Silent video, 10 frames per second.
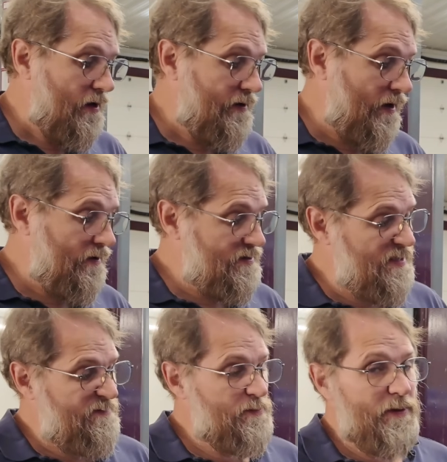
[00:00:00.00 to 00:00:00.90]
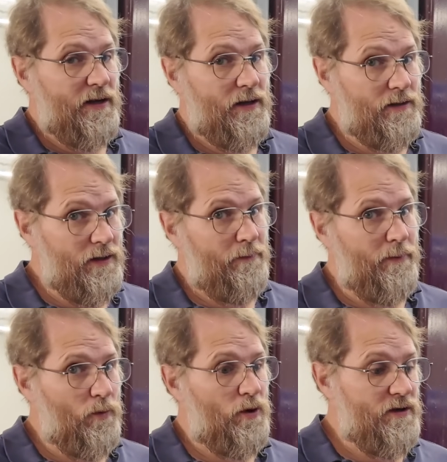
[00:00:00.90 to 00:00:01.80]
Now it seems to be getting a little
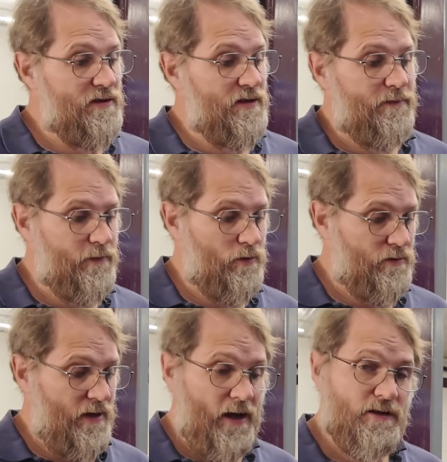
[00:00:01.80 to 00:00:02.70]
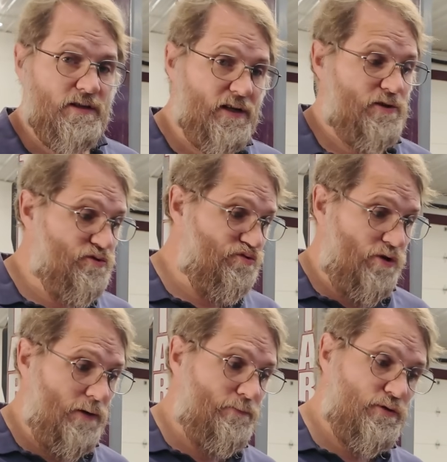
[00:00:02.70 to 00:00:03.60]
bit more difficult to actually get
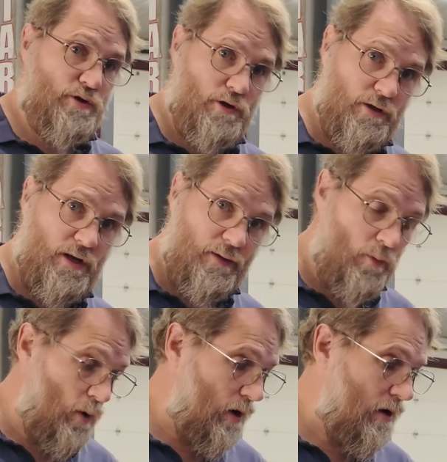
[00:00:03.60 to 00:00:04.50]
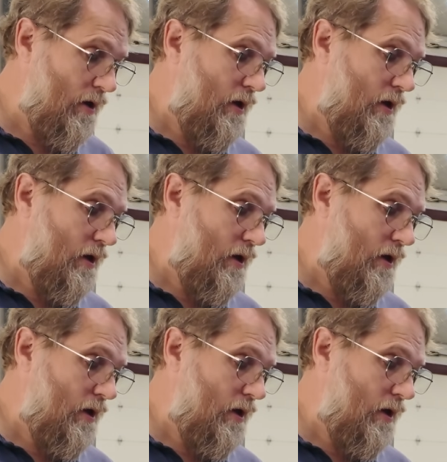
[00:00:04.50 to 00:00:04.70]
drums turned anymore.